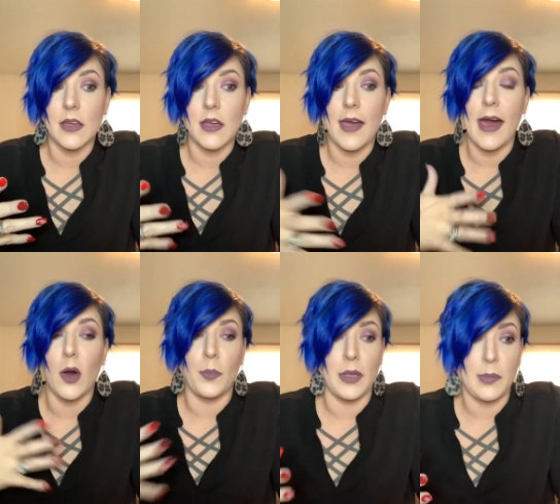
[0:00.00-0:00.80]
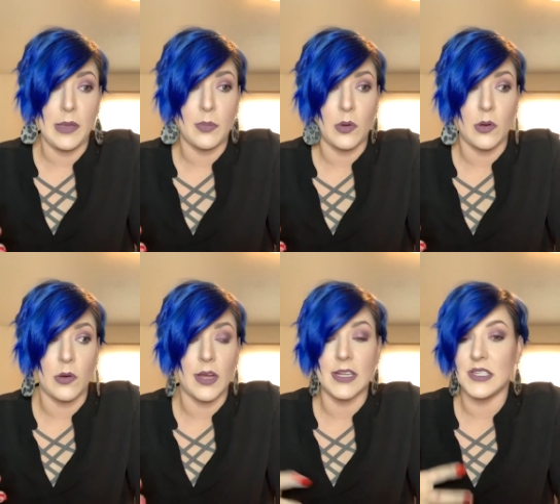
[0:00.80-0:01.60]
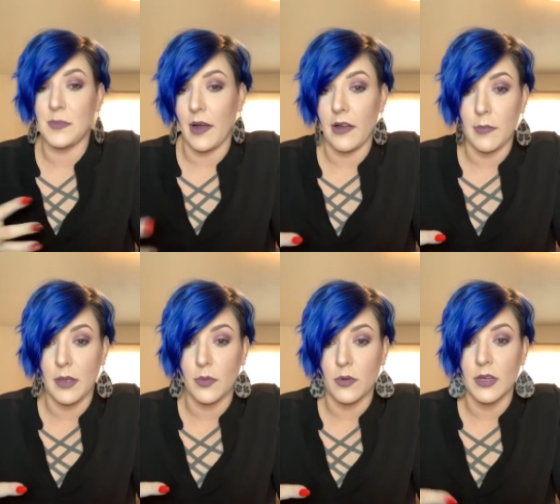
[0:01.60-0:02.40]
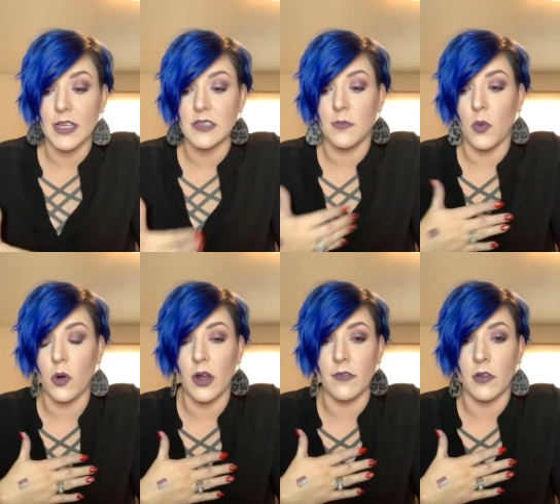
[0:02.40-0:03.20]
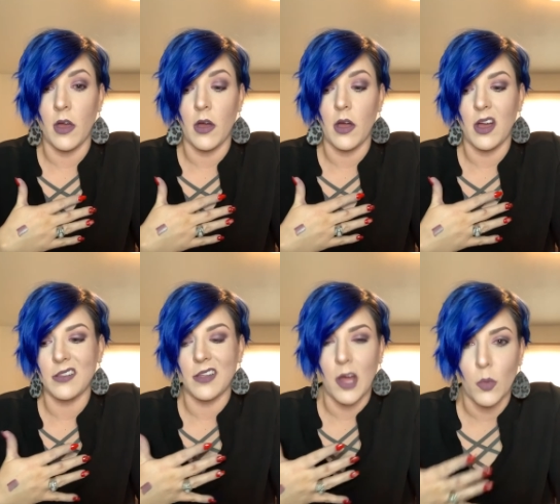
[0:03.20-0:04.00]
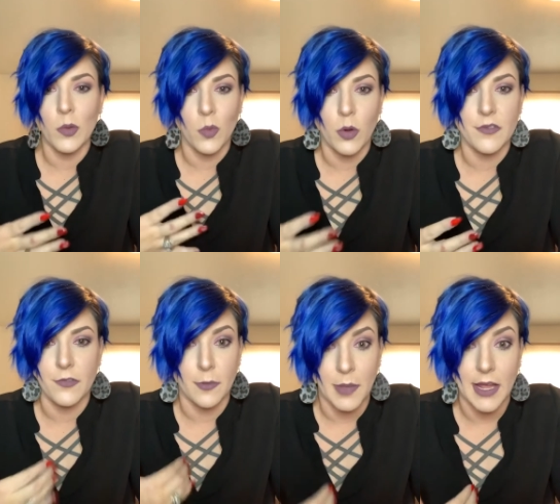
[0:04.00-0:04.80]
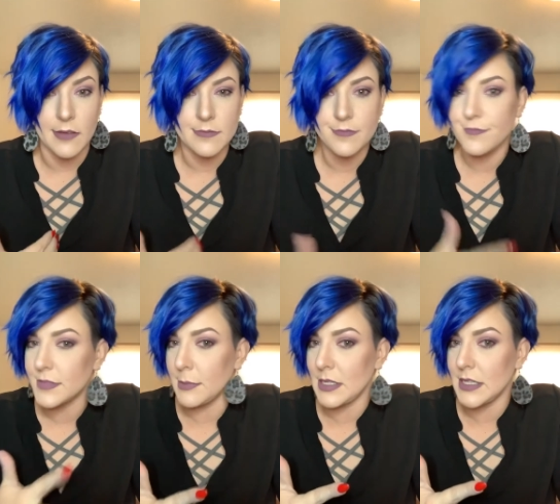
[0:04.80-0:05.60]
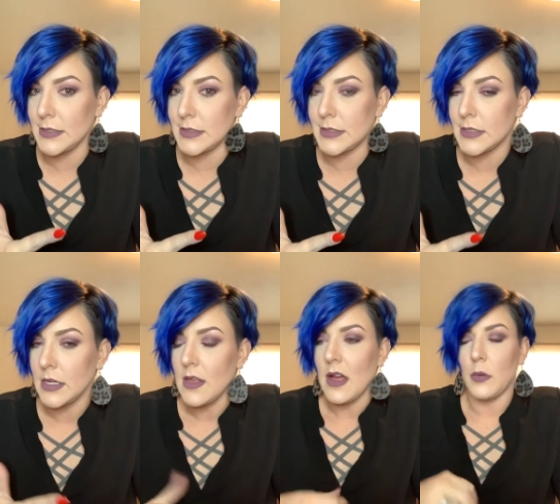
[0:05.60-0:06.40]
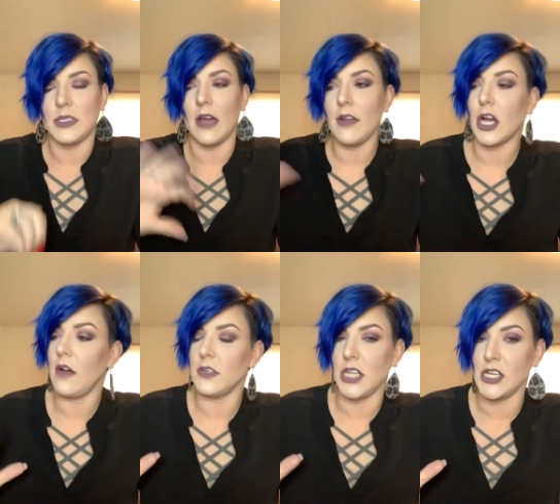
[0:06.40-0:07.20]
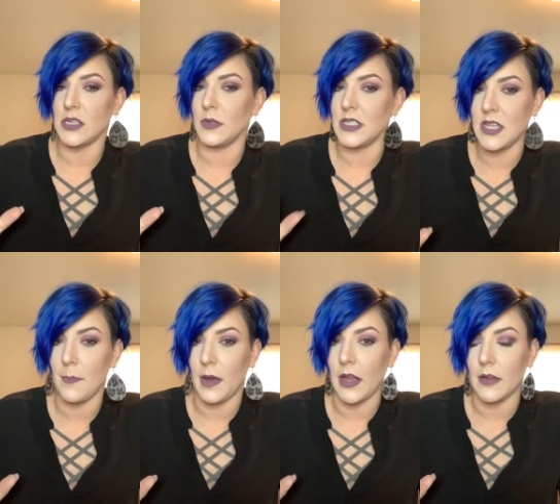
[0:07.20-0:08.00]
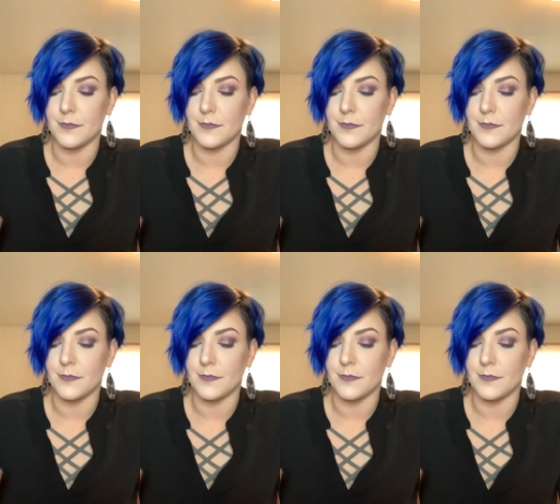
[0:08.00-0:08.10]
helping people and inspiring people is more of a, a reward for me. Does that make sense? was having a conversation with somebody